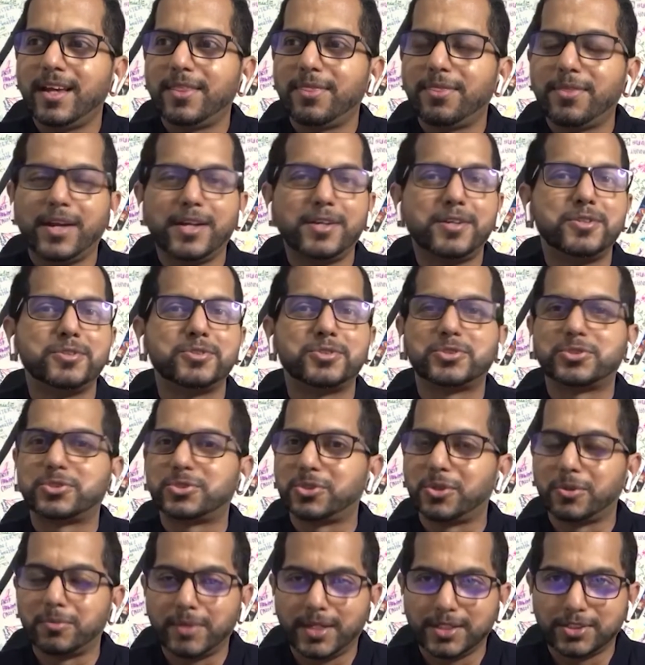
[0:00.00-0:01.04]
thank you
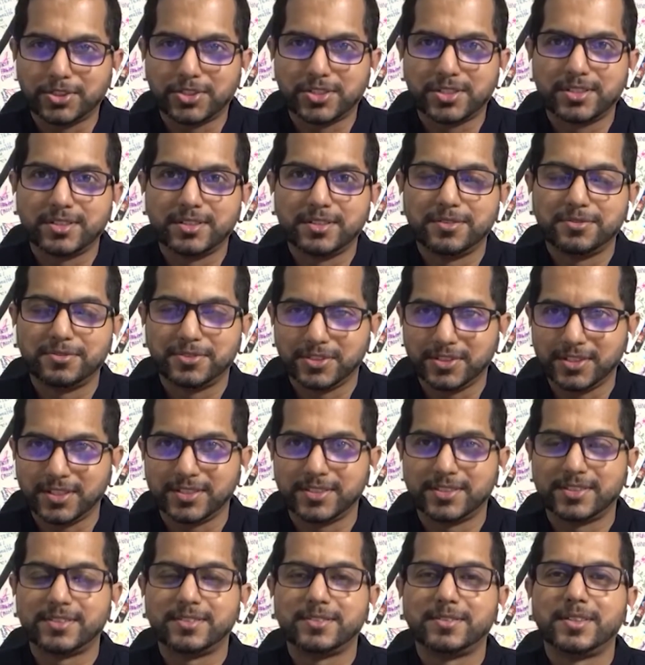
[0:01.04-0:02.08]
so much for
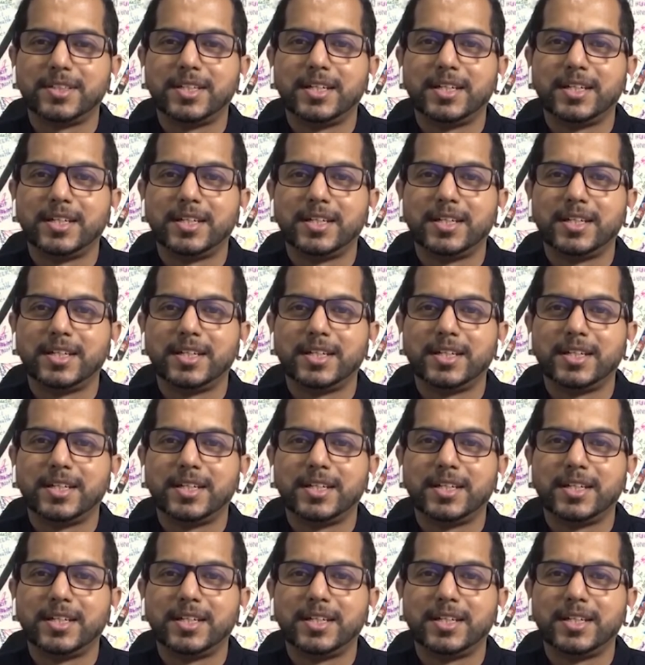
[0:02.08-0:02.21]
this.